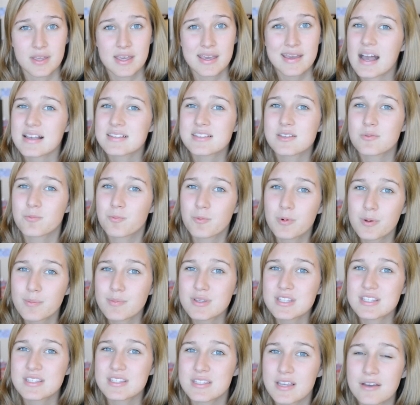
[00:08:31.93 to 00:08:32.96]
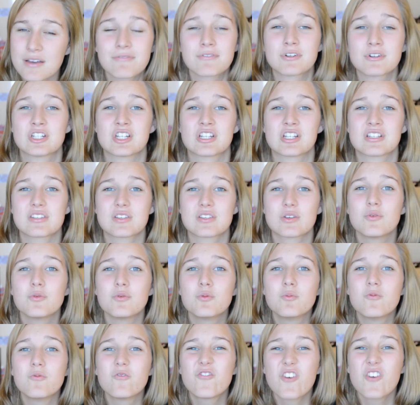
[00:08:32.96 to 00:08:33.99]
as in women's suffragists who
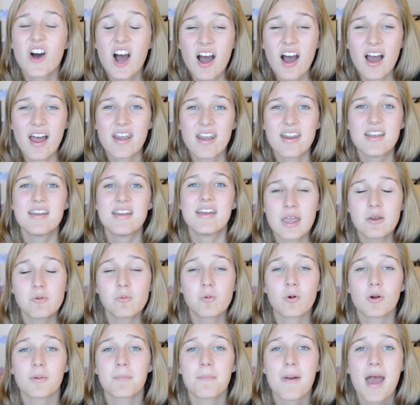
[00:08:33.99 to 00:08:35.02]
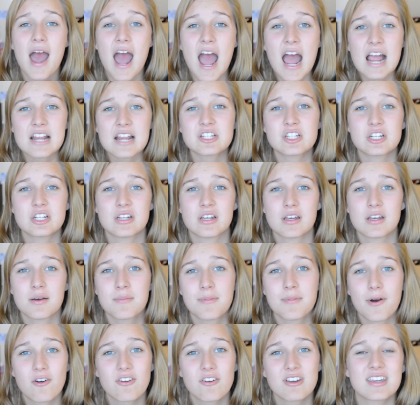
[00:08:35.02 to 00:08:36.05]
fought and were passionate
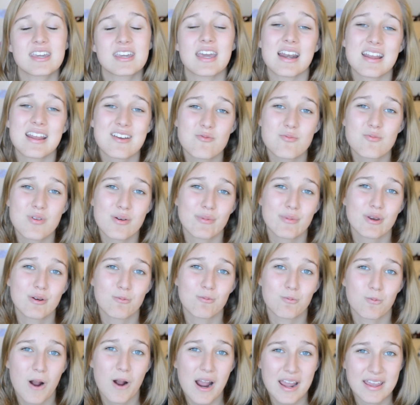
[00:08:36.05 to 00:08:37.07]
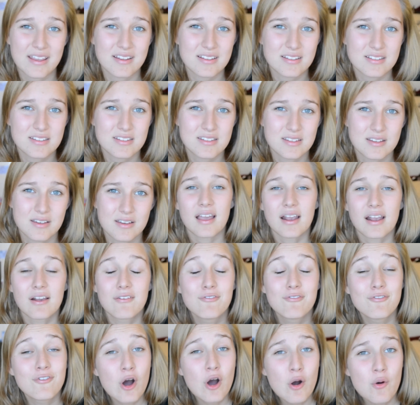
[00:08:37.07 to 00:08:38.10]
about getting women rights, like
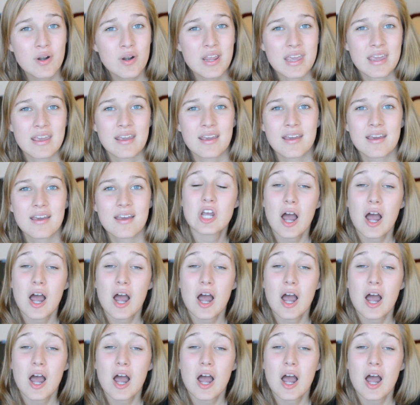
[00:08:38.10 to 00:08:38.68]
voting,